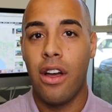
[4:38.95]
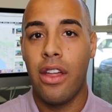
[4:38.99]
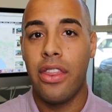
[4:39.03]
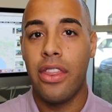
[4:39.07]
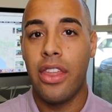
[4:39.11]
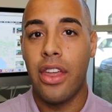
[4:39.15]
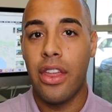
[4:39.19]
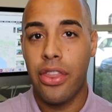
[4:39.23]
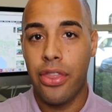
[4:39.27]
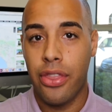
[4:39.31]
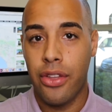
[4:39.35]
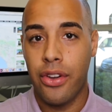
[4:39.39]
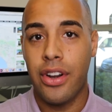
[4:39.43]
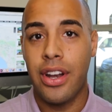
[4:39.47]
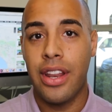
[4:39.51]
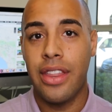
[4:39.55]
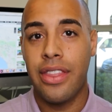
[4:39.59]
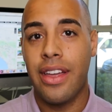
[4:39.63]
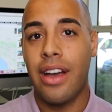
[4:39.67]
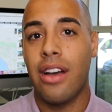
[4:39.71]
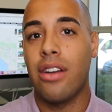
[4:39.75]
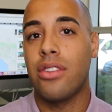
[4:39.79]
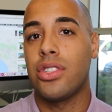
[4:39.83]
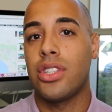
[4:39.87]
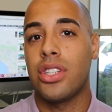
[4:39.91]
the
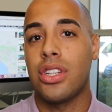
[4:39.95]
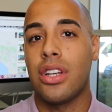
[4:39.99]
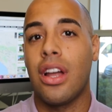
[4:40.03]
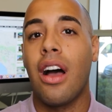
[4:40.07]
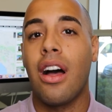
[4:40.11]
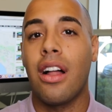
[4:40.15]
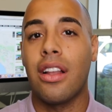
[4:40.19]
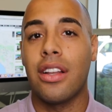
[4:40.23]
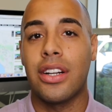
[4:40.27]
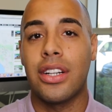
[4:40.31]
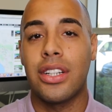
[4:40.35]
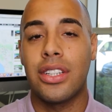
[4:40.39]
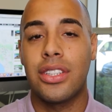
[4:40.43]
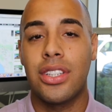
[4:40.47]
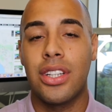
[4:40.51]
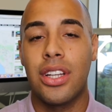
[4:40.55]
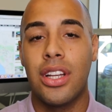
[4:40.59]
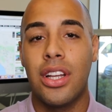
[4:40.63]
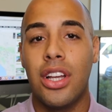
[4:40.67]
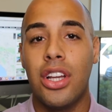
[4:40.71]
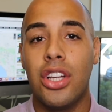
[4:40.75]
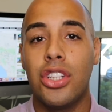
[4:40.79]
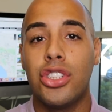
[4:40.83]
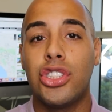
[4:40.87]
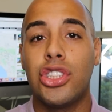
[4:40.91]
$30,000.
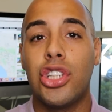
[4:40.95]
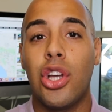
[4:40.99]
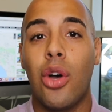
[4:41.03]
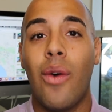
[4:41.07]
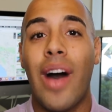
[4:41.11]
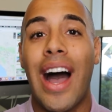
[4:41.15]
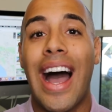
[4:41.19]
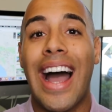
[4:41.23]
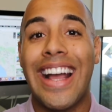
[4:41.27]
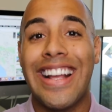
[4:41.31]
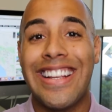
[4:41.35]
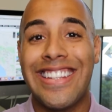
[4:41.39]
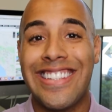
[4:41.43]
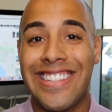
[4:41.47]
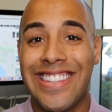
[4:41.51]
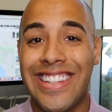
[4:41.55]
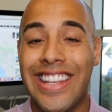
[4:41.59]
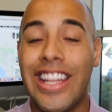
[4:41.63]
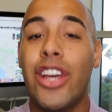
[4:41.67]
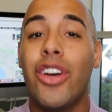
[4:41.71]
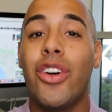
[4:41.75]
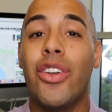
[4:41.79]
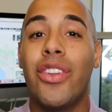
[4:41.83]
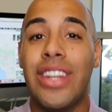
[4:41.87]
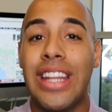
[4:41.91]
So I
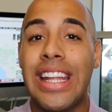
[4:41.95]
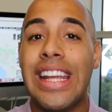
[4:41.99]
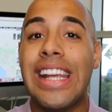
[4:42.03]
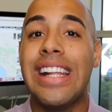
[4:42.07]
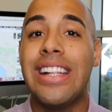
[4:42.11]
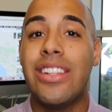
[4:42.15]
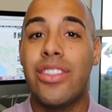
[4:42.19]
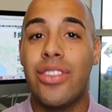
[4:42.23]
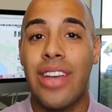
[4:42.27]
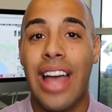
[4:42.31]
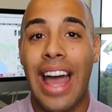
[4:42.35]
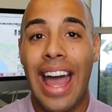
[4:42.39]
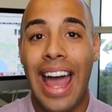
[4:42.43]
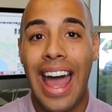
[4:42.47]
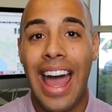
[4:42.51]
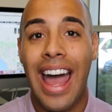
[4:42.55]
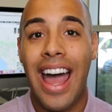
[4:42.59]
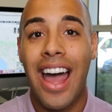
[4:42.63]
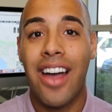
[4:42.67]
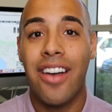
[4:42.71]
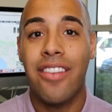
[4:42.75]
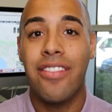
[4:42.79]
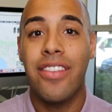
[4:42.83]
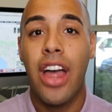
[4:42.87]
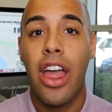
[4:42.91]
still need to
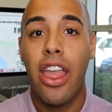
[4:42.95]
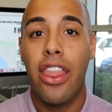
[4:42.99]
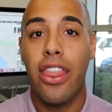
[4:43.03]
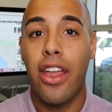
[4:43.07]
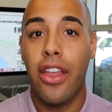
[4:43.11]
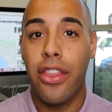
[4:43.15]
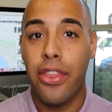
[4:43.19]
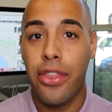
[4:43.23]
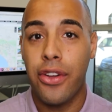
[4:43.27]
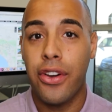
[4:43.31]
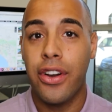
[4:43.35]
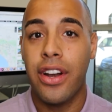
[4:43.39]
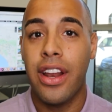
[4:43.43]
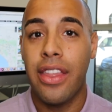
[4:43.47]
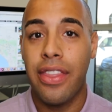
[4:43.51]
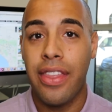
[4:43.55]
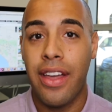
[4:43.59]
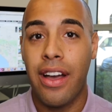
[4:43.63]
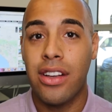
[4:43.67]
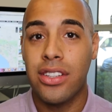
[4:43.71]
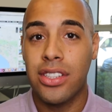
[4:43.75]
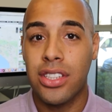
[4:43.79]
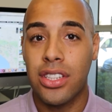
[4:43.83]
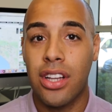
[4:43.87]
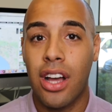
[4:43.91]
have the
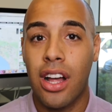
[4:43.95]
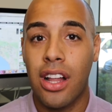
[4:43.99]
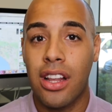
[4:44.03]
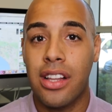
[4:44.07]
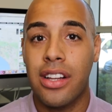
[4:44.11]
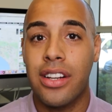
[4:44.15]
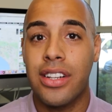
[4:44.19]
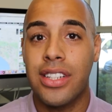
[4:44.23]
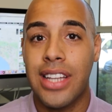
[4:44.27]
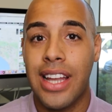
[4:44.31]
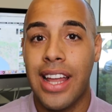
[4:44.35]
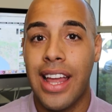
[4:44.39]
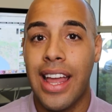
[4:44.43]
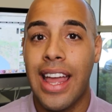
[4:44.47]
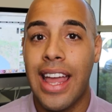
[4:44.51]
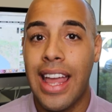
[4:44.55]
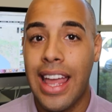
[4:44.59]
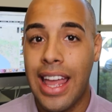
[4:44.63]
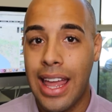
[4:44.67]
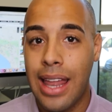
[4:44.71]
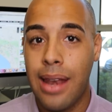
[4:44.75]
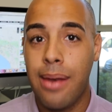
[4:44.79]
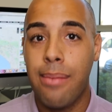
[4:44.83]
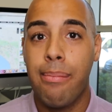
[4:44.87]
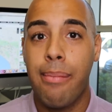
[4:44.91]
$30,000
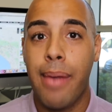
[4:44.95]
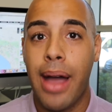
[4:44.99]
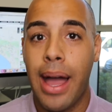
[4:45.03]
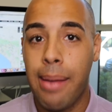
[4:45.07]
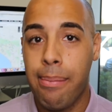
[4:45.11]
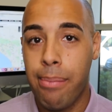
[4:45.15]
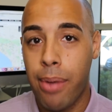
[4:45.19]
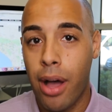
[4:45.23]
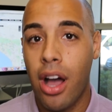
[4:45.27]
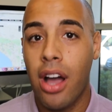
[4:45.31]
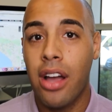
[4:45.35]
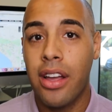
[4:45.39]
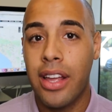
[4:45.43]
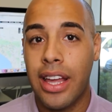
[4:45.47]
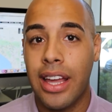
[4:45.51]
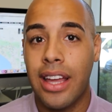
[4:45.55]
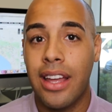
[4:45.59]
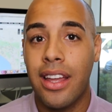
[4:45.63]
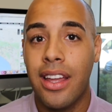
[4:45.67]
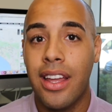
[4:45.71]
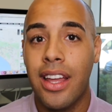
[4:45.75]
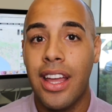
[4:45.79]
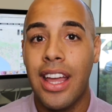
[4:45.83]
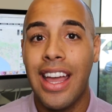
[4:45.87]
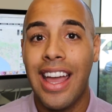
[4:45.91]
in my
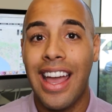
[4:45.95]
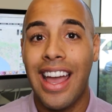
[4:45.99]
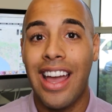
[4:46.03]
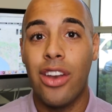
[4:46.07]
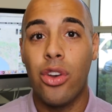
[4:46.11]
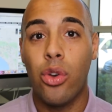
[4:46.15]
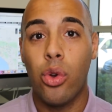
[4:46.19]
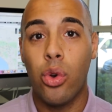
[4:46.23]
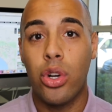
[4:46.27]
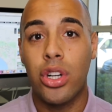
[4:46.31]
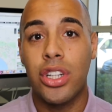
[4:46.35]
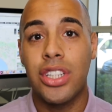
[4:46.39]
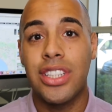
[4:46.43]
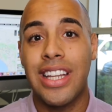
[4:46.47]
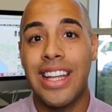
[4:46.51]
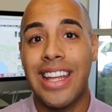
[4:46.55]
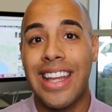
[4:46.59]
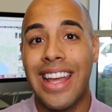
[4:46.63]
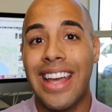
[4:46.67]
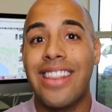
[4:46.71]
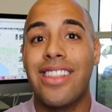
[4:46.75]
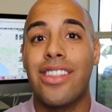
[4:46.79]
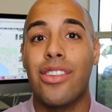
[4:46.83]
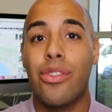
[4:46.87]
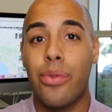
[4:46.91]
pocket in order to
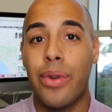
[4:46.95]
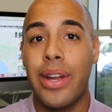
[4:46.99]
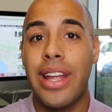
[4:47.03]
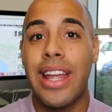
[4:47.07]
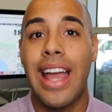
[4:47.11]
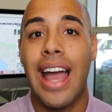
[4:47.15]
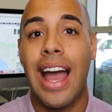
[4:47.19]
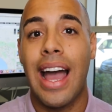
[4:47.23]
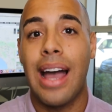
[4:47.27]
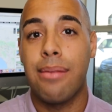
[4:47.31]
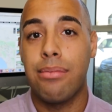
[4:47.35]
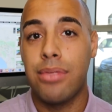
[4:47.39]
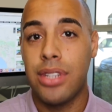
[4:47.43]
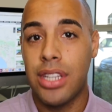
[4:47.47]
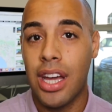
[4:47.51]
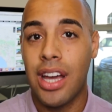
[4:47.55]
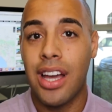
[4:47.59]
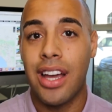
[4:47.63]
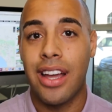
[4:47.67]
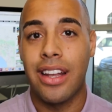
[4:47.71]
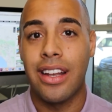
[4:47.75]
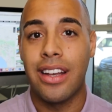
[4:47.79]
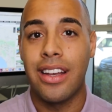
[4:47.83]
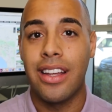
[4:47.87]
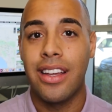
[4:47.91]
get the rehab
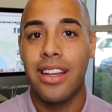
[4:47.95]
done.